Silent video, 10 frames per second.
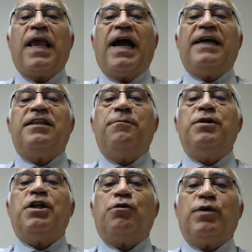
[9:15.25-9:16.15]
Had they
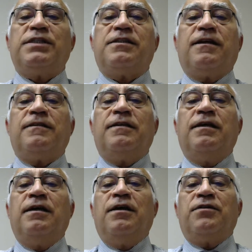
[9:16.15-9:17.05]
been arrested,
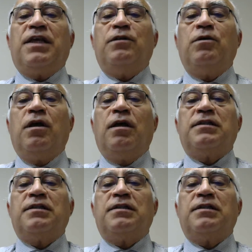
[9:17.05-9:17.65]
then